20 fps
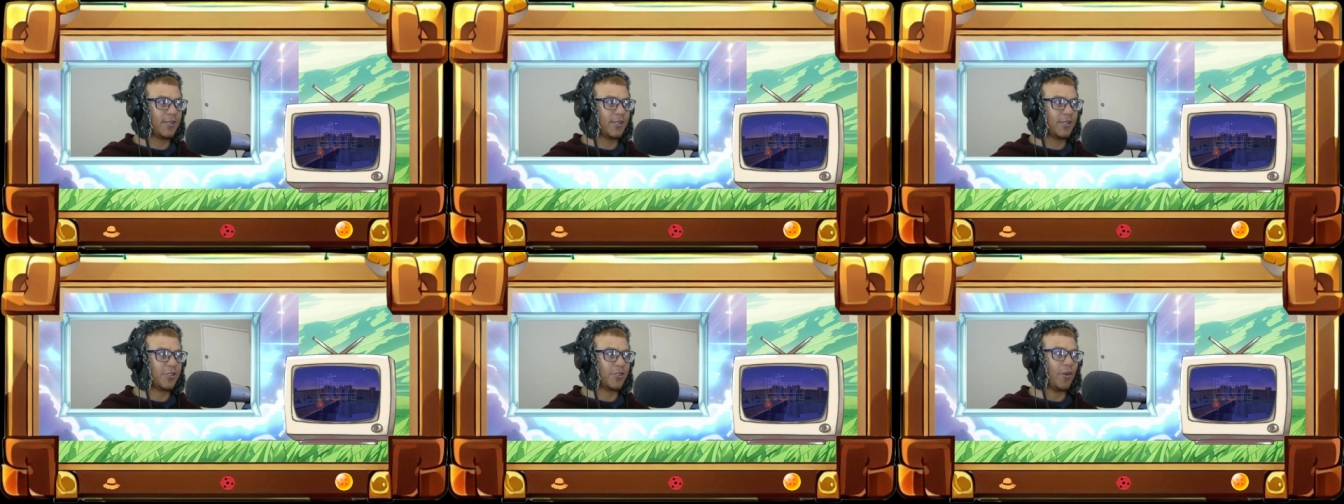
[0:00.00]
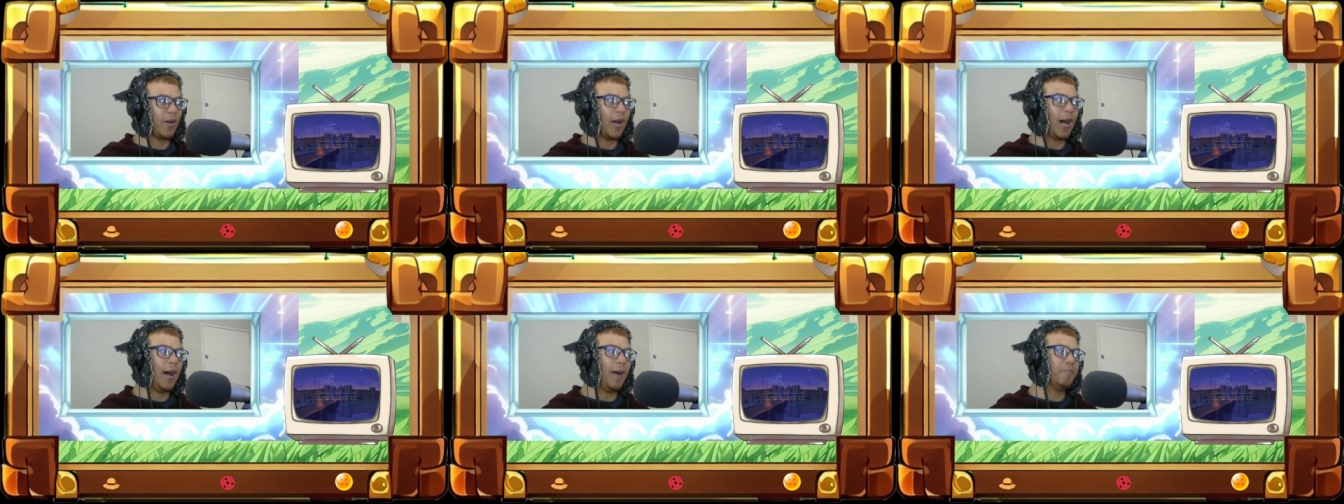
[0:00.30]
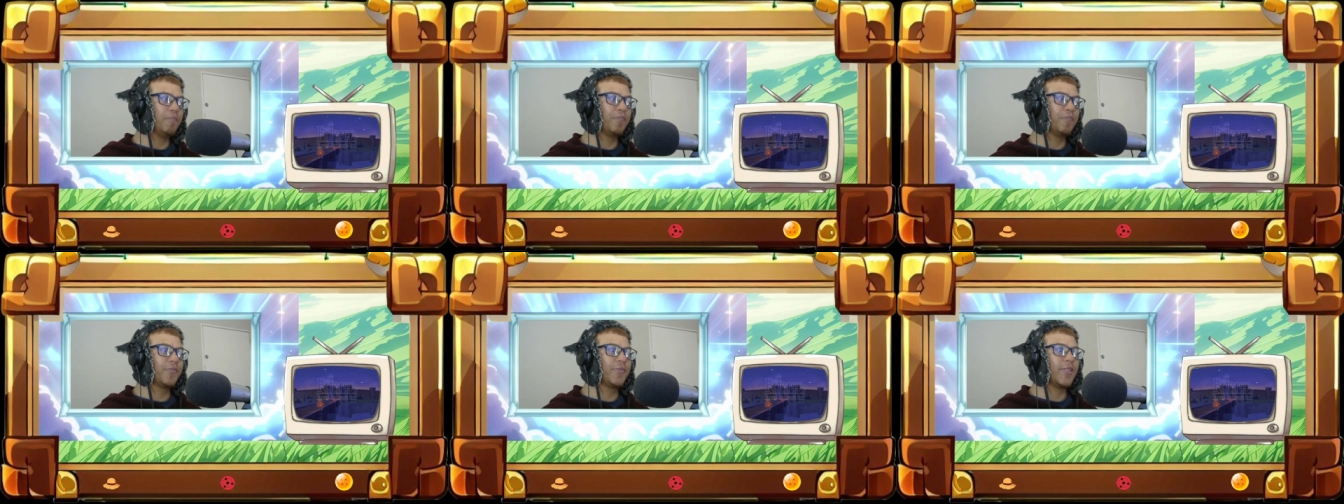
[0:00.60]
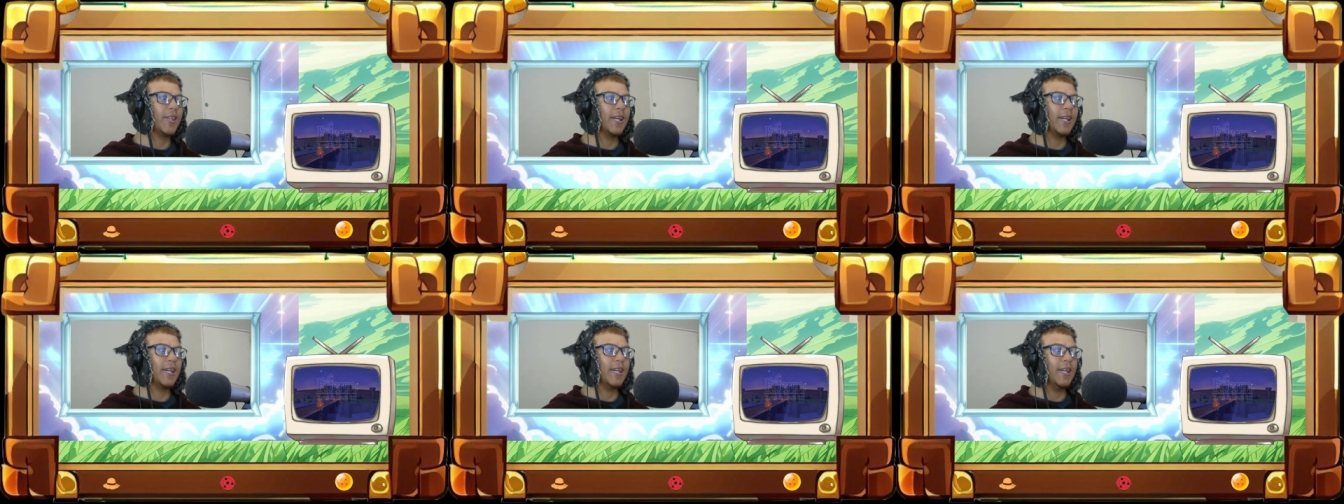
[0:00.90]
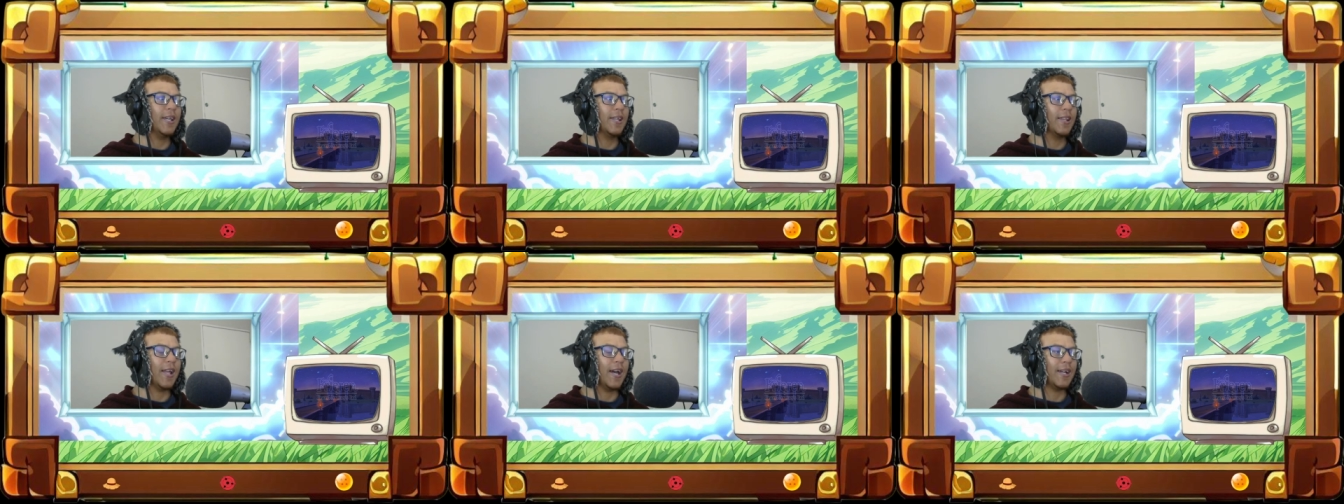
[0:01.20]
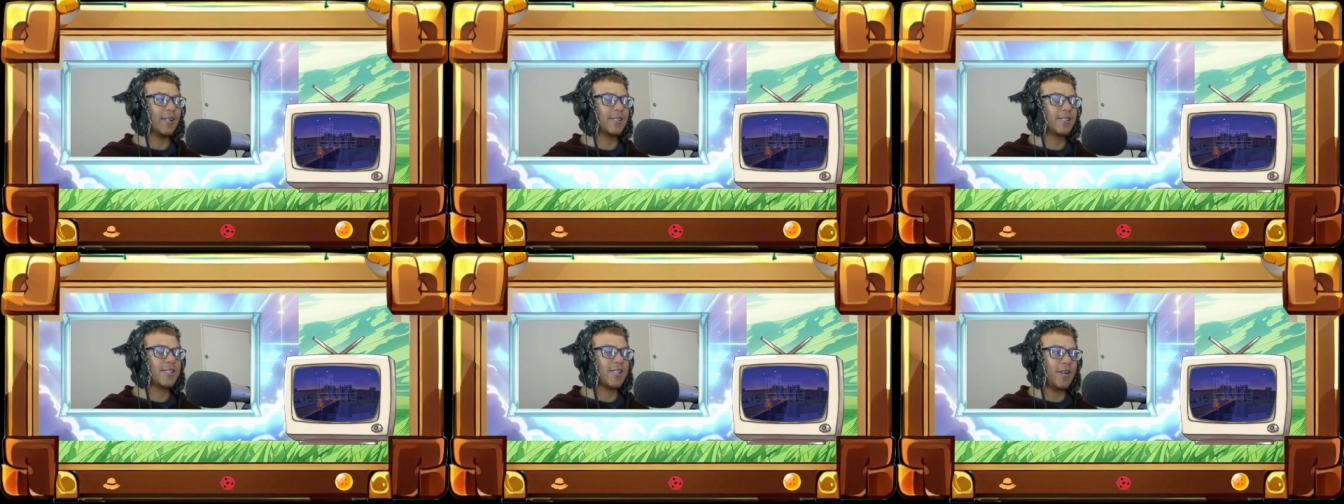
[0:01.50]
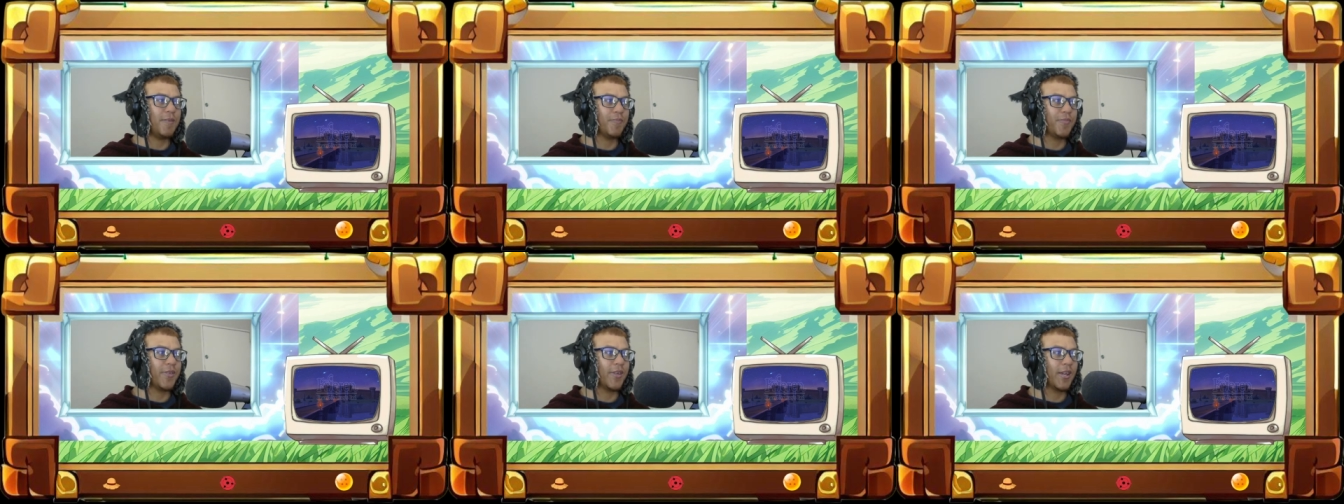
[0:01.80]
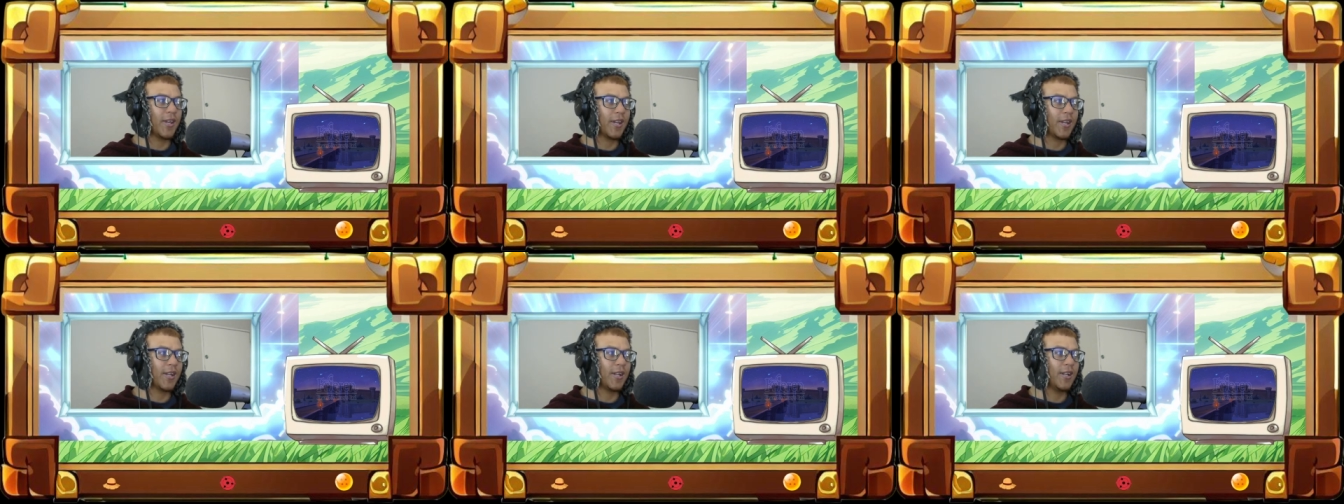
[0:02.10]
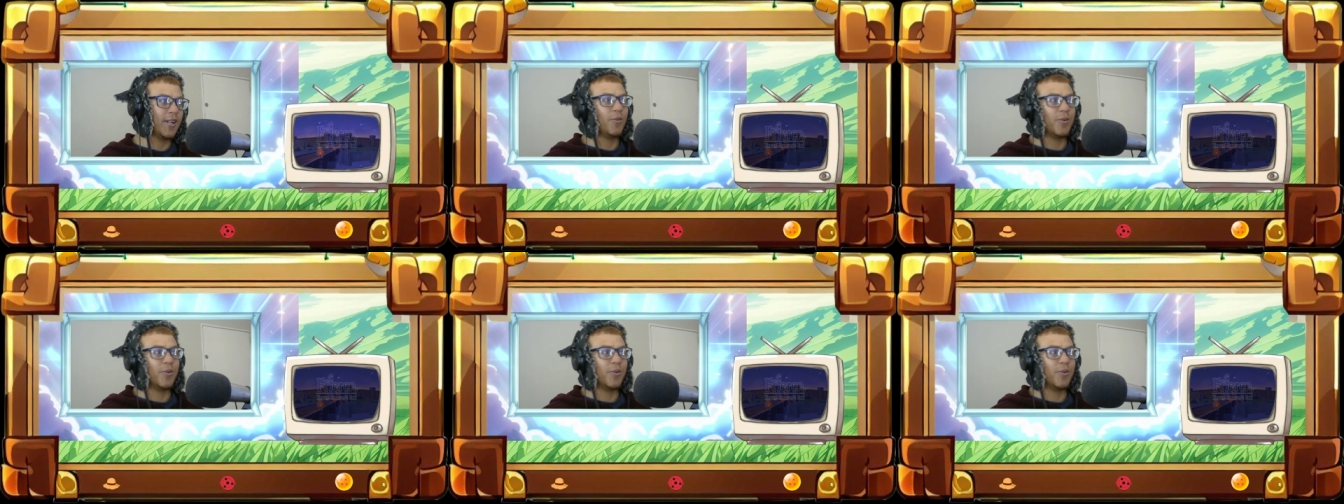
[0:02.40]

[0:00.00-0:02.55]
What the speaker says: So I'm thinking that something